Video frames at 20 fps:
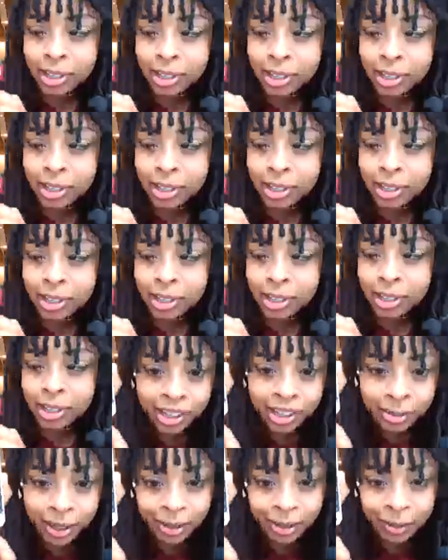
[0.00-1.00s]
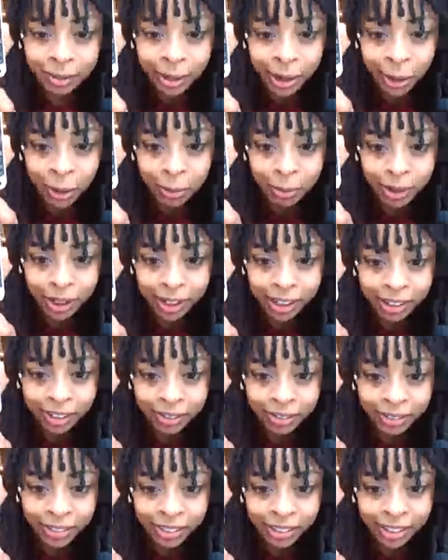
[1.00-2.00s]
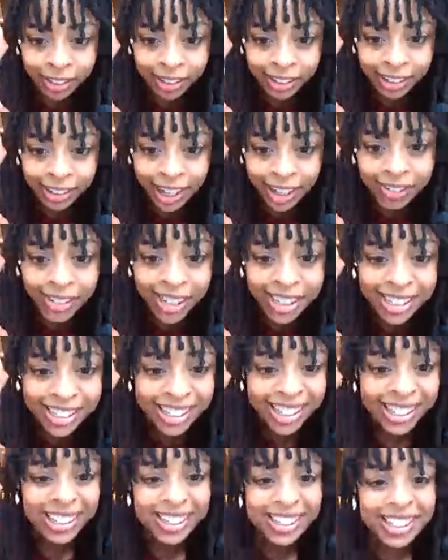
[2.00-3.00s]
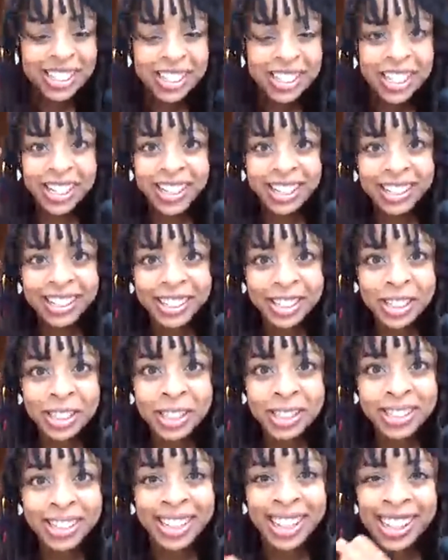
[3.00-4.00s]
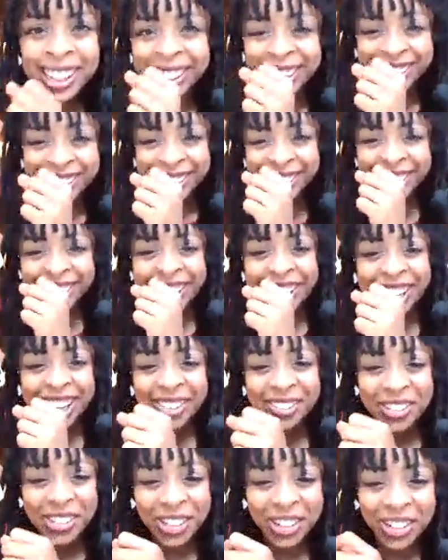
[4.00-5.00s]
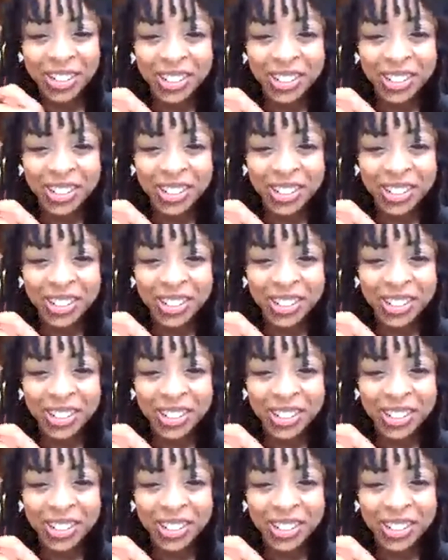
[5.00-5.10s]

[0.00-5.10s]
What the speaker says: Look at my home button. I'm not saying this, like, I'm showing you